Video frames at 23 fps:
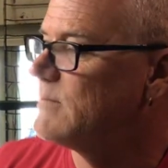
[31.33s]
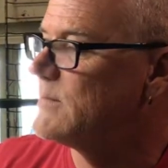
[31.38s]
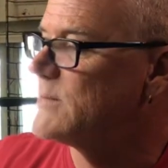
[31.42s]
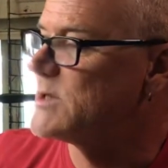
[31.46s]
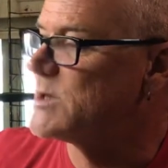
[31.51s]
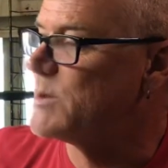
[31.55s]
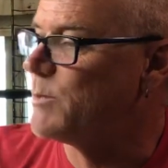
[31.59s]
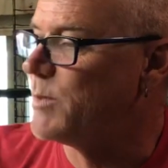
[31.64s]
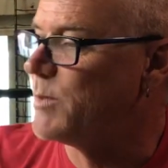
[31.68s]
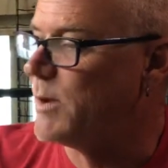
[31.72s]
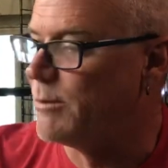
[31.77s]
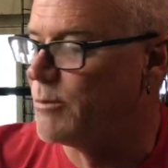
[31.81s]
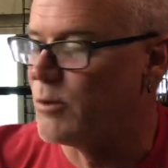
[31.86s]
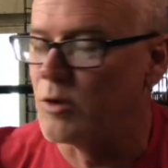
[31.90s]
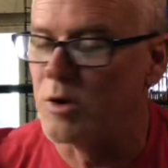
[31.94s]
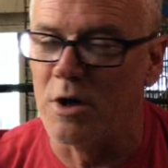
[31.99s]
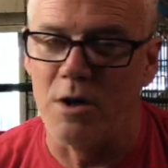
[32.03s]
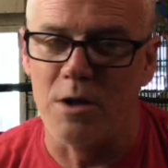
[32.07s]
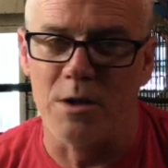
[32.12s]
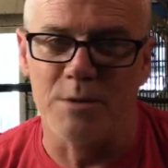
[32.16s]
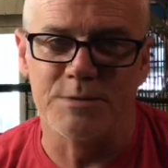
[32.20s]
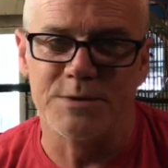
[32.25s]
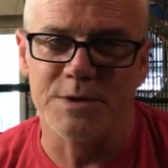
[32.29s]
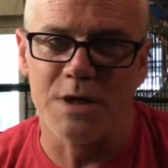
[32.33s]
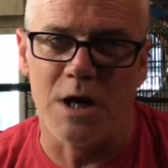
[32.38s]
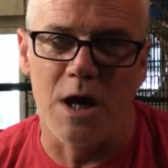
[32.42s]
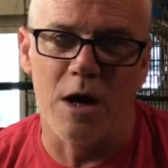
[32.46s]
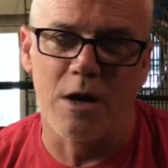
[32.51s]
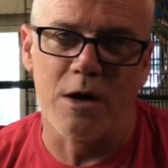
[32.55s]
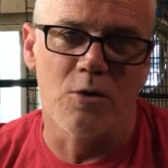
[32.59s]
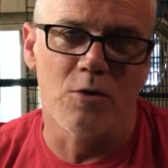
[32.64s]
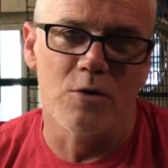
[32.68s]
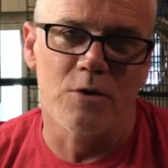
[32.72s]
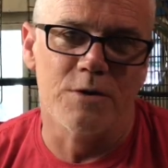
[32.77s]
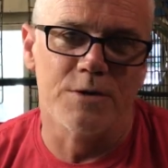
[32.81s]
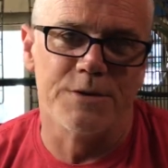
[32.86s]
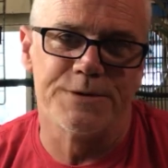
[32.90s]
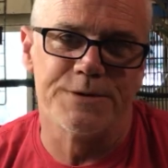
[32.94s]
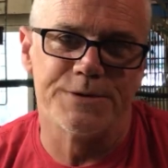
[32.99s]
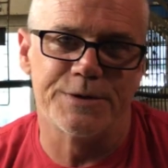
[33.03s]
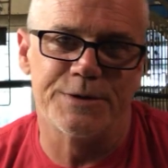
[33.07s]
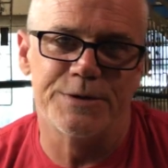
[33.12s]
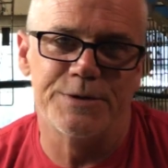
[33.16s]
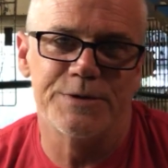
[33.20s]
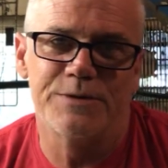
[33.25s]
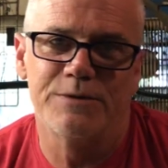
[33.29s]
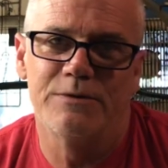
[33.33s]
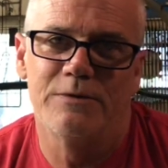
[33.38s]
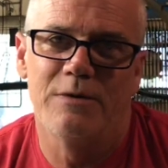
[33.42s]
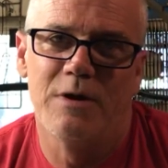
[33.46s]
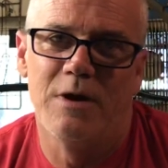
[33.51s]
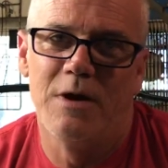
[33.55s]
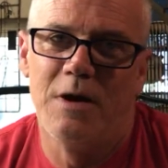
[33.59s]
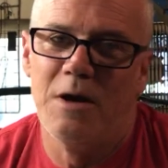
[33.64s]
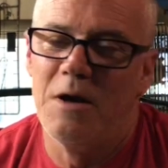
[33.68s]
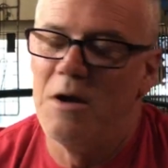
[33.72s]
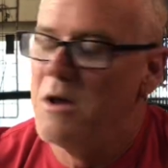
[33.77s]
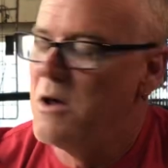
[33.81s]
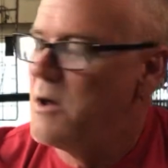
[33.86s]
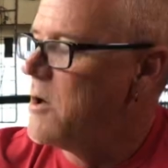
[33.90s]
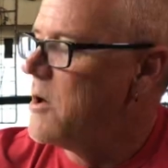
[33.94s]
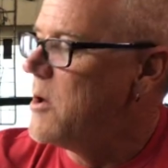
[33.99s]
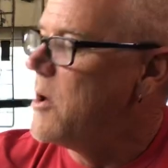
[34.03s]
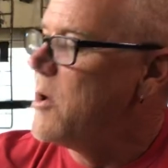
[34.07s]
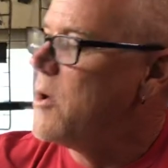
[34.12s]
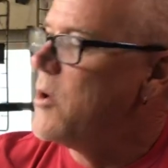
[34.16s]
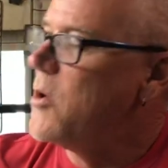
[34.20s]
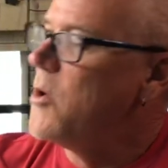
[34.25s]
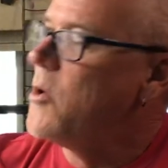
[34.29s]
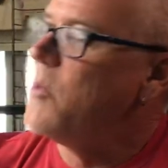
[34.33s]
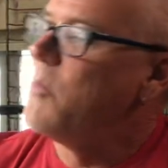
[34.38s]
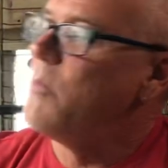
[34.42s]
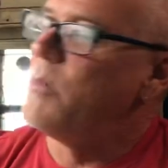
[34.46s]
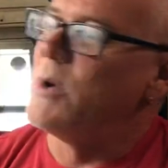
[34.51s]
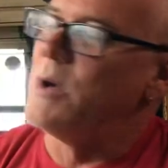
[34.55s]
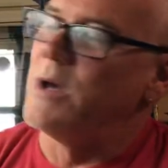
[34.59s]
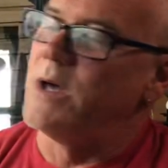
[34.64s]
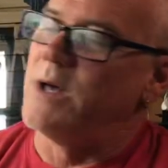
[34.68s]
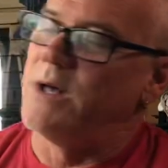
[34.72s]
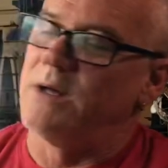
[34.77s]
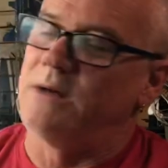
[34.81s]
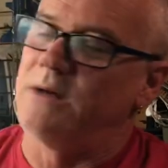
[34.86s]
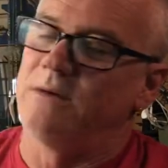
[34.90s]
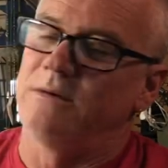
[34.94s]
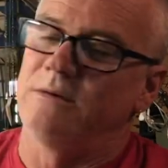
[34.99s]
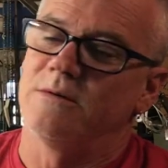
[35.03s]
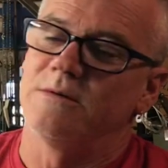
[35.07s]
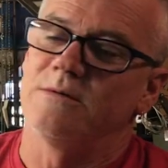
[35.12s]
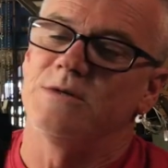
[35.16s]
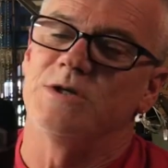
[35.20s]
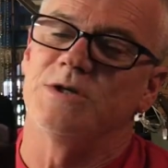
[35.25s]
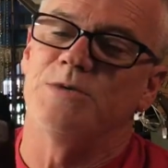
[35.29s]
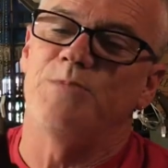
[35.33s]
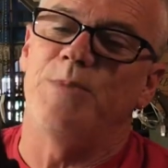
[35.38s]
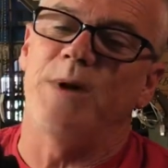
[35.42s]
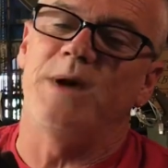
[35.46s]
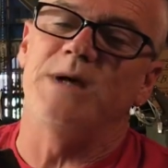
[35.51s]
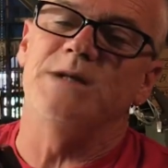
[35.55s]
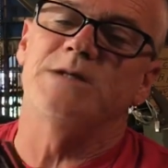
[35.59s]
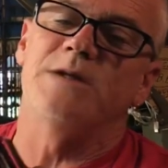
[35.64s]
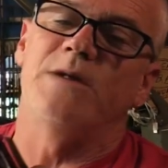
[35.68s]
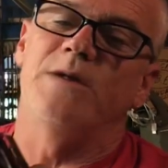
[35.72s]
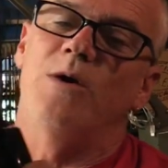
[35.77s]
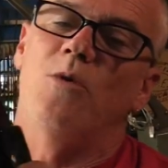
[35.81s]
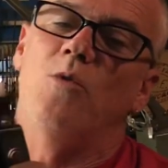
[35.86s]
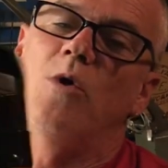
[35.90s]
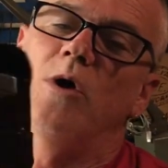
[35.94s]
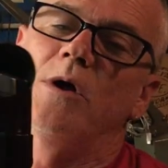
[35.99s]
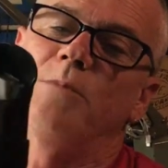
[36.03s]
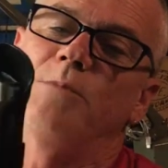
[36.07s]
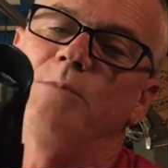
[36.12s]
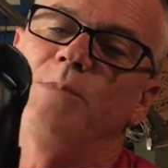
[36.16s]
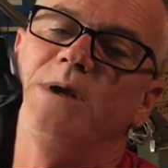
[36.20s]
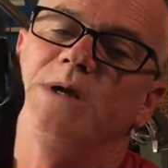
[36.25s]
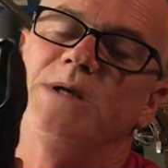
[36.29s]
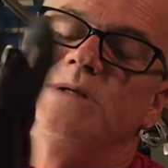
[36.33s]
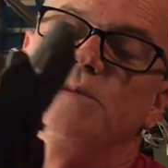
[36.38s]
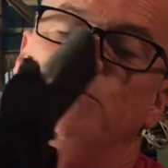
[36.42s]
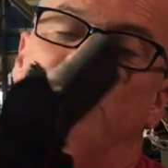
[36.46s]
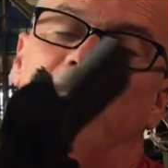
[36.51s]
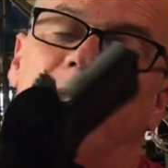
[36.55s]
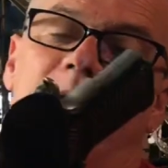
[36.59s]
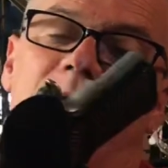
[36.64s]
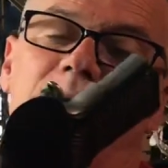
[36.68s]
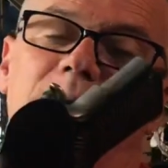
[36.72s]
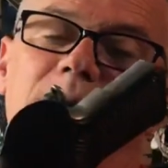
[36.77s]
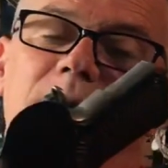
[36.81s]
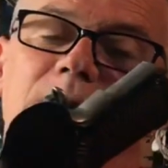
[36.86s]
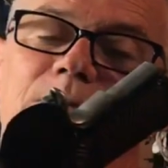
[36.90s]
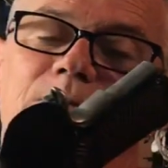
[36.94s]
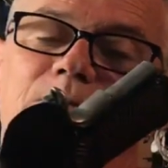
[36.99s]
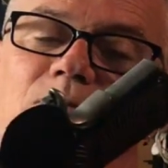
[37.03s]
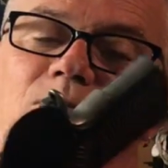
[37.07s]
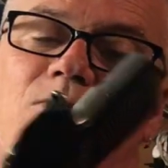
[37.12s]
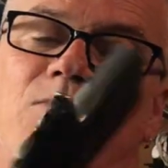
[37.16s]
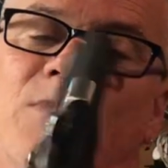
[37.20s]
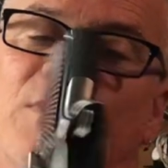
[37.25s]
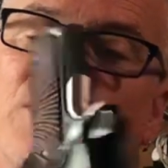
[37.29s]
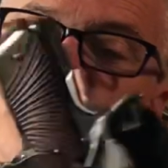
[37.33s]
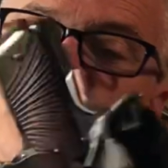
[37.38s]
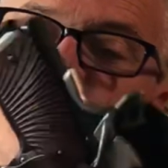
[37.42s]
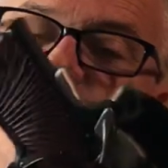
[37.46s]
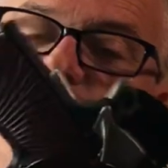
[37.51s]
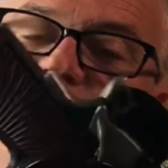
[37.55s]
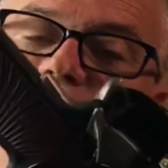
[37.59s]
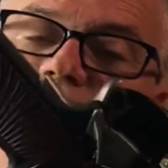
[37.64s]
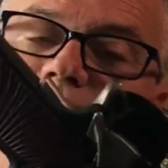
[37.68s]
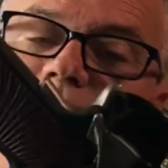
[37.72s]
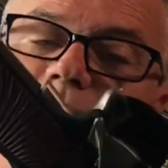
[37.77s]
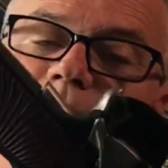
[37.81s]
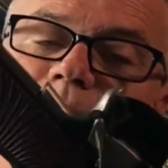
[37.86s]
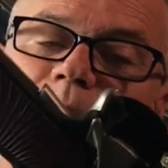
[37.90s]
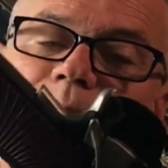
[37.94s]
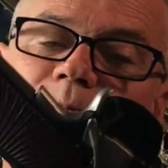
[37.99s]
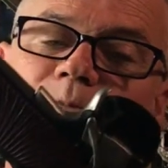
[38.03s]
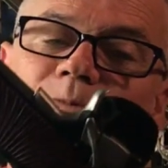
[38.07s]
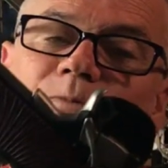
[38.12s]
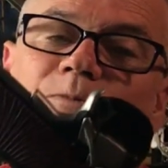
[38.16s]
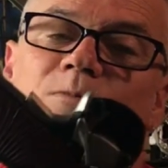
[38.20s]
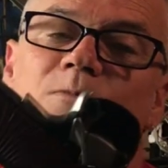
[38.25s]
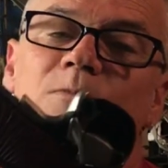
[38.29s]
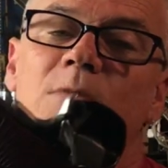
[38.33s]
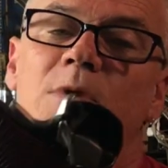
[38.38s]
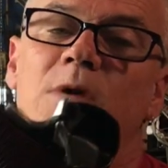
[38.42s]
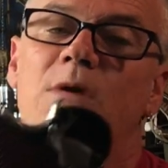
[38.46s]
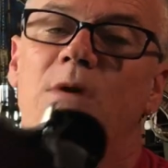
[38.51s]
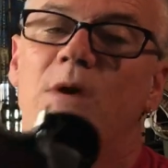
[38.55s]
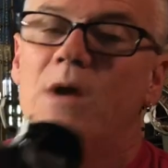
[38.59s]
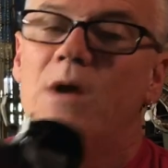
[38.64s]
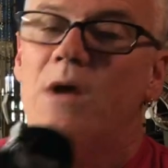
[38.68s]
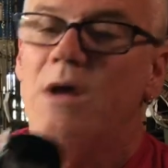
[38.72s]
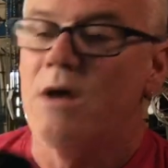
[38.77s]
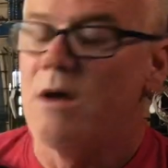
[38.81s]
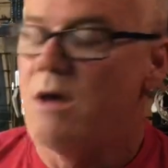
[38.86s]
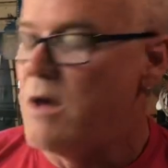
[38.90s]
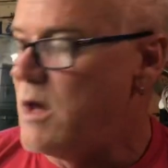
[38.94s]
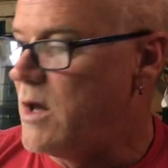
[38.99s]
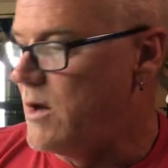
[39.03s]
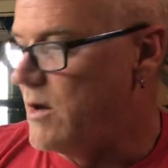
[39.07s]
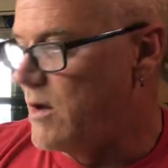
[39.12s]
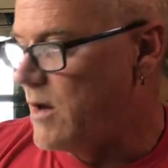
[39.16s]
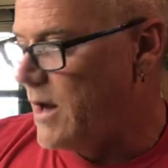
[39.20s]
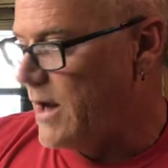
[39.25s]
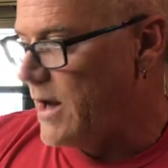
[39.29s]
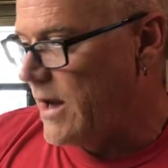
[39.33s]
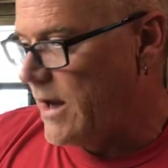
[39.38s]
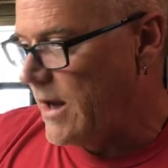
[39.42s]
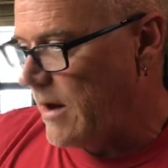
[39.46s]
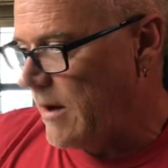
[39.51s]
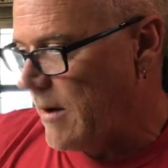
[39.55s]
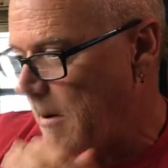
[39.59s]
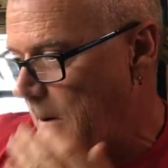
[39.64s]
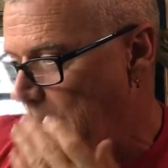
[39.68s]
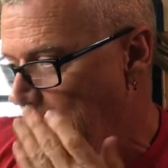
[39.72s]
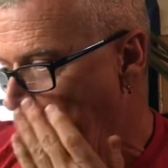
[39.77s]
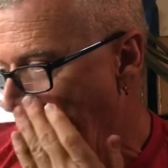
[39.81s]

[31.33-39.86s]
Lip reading: Some people call them taco holsters, but just basically a one-piece body. So, and I